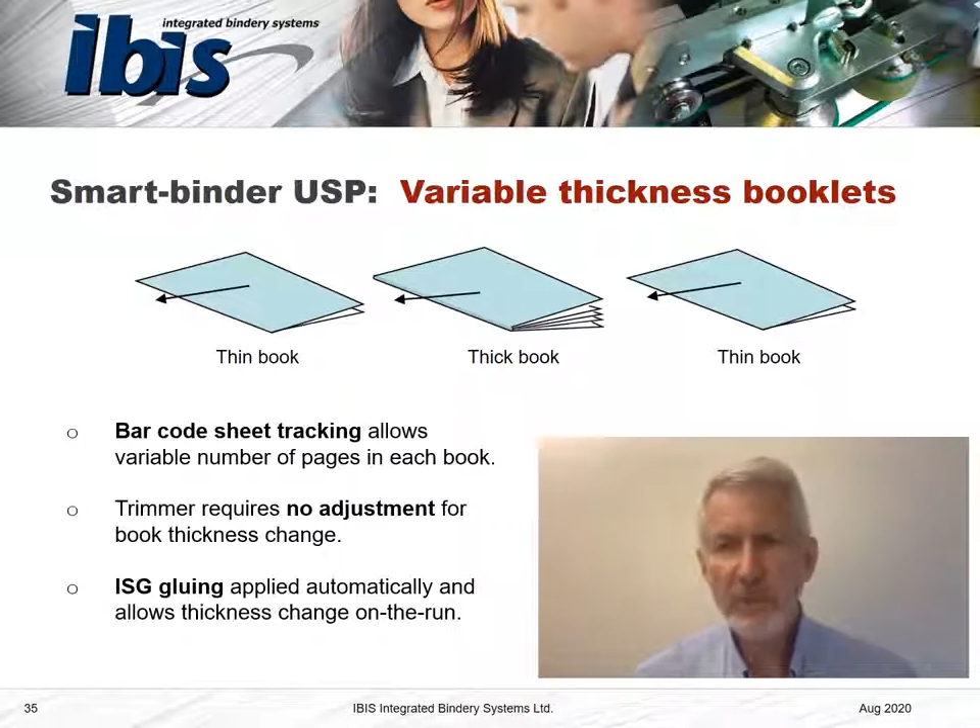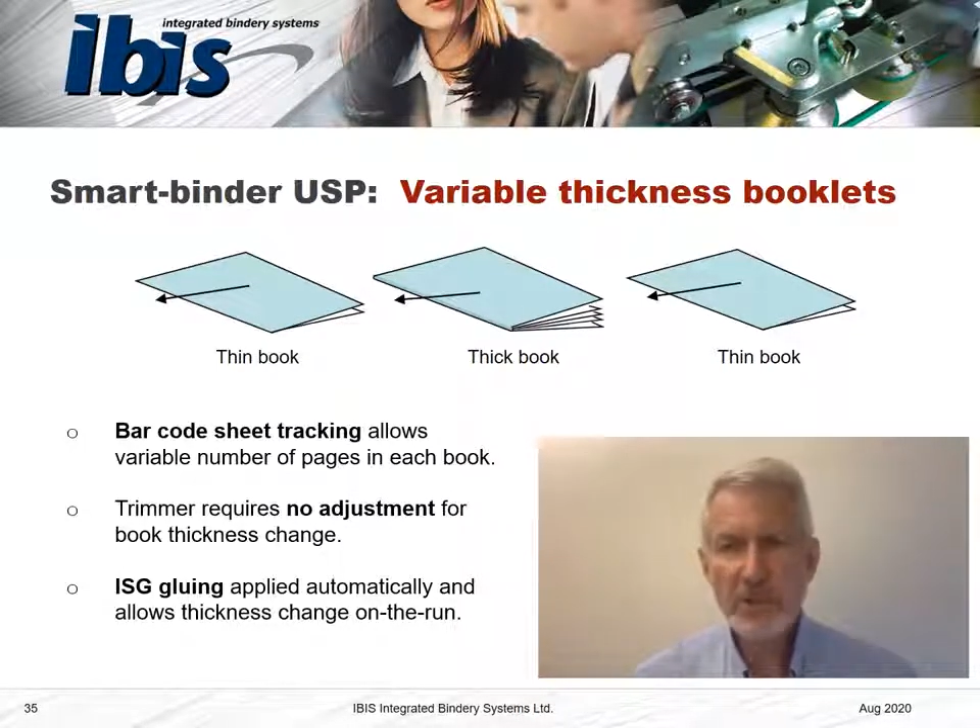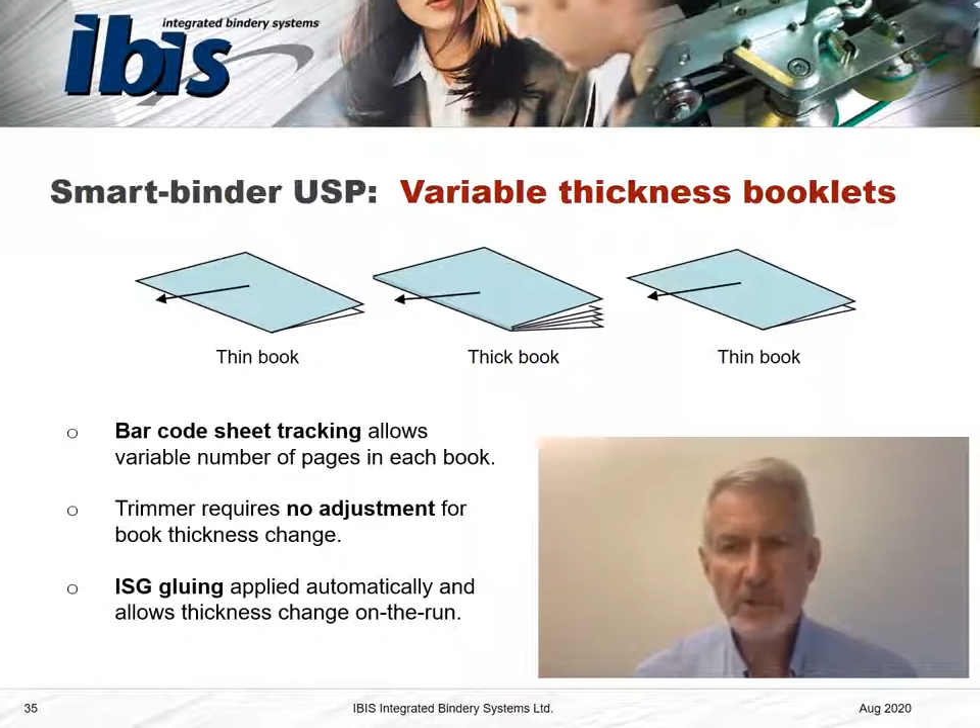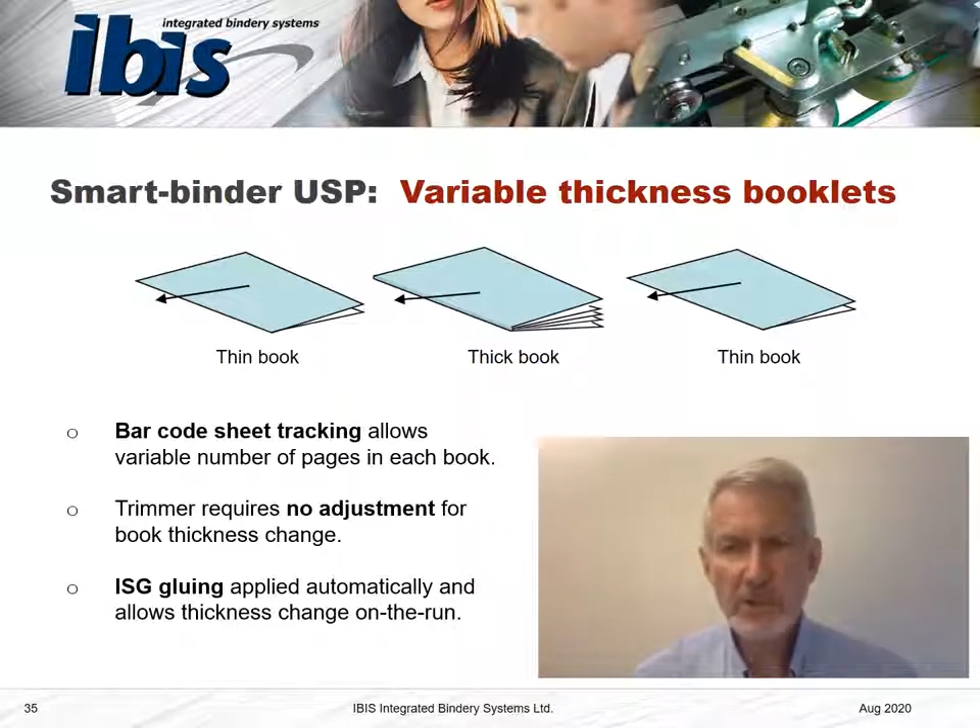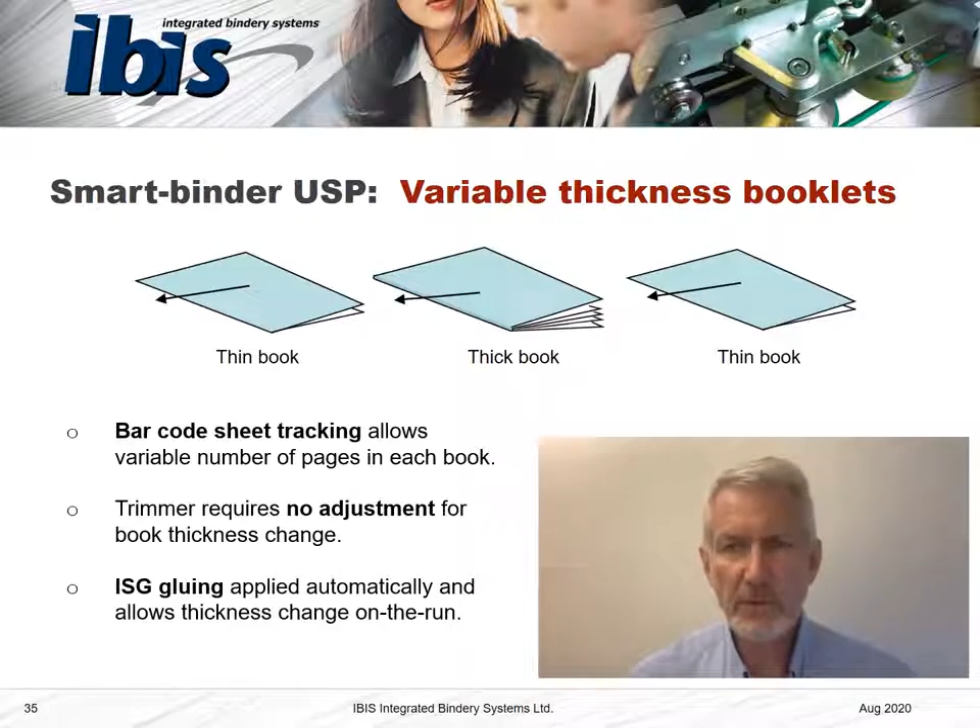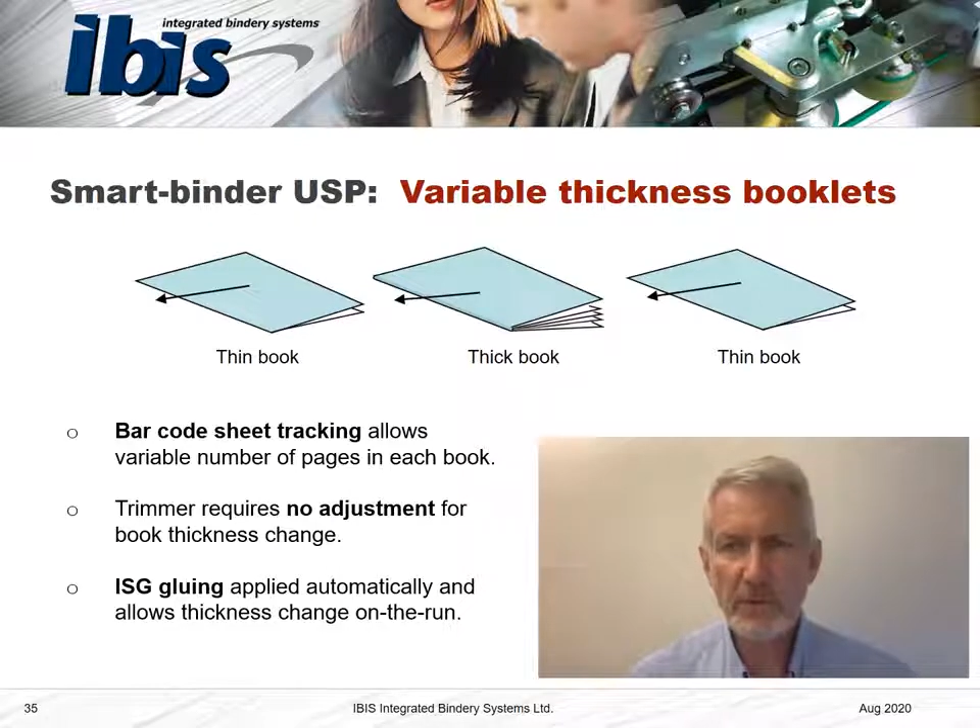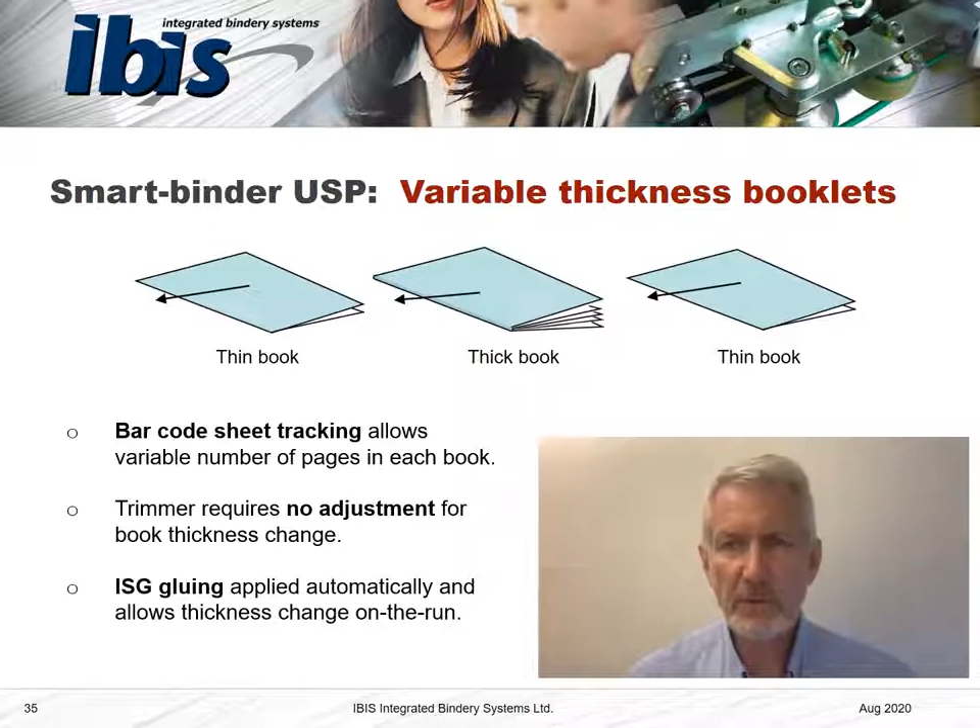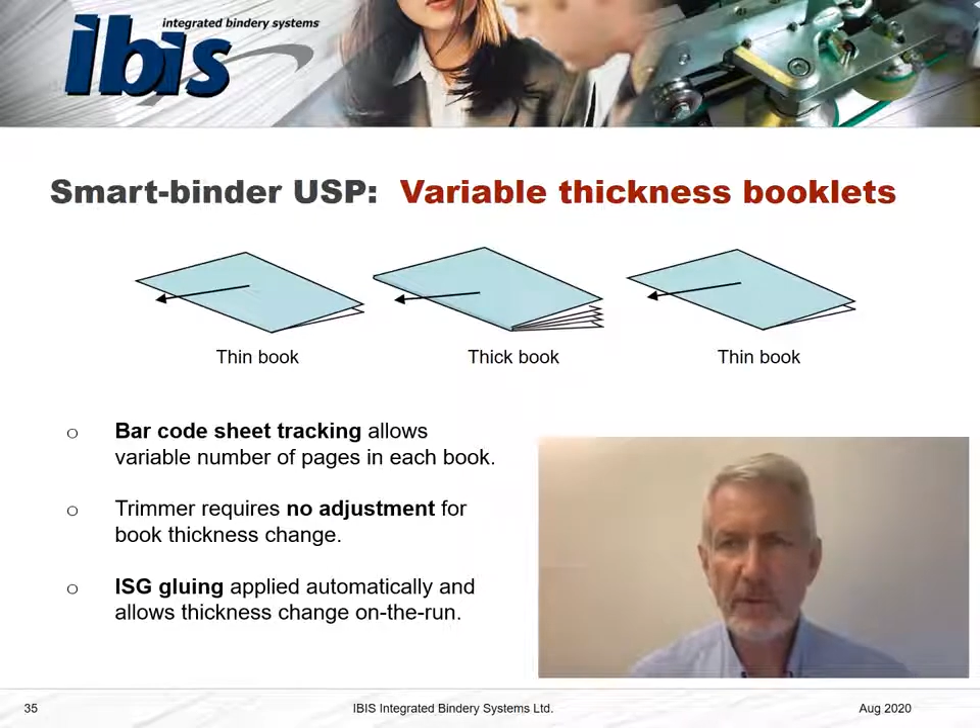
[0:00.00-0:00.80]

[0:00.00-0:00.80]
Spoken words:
which of course